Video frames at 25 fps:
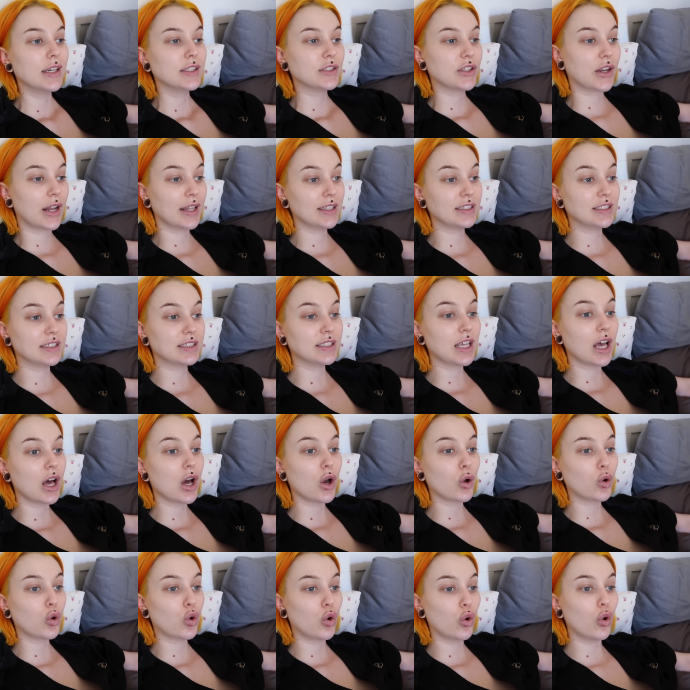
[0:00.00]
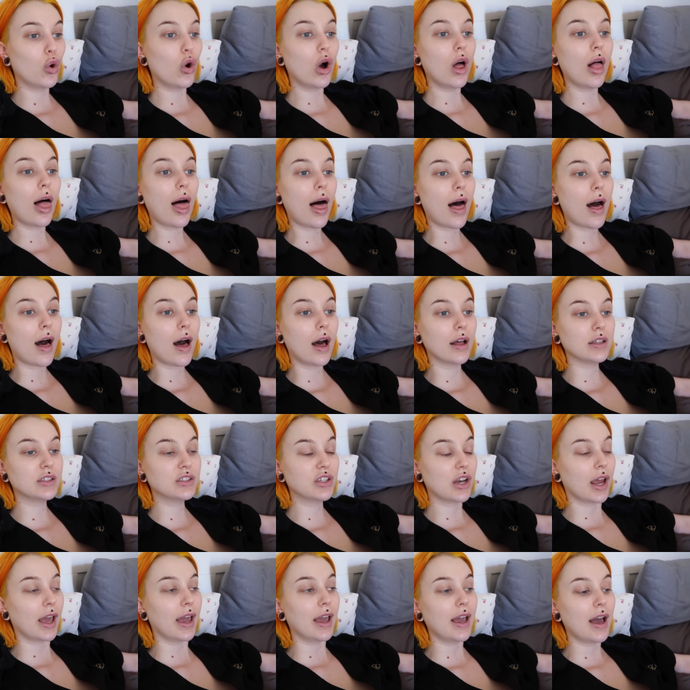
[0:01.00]
So that's cool. Uh,
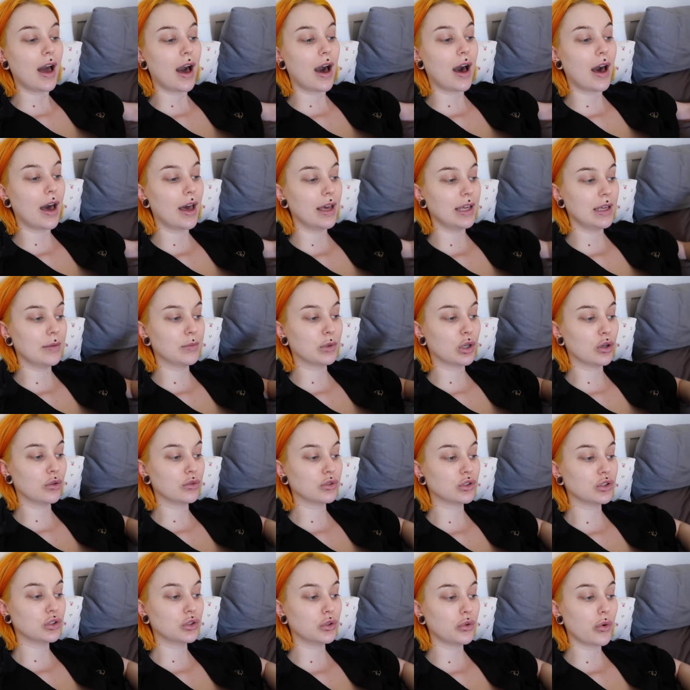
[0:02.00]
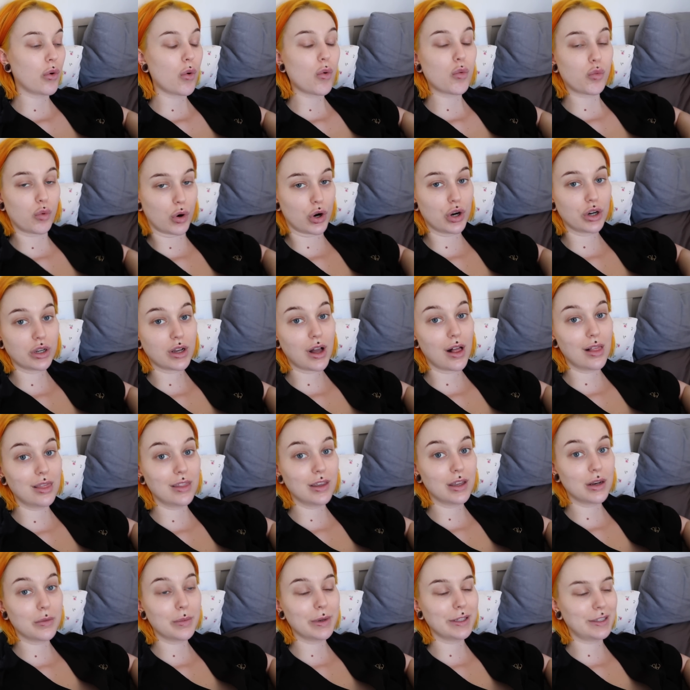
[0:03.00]
today I am going to work a
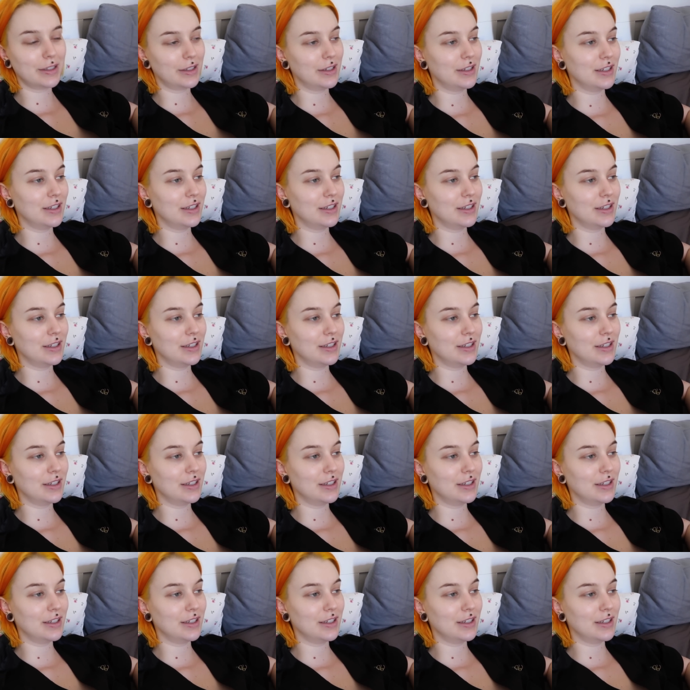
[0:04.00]
little bit.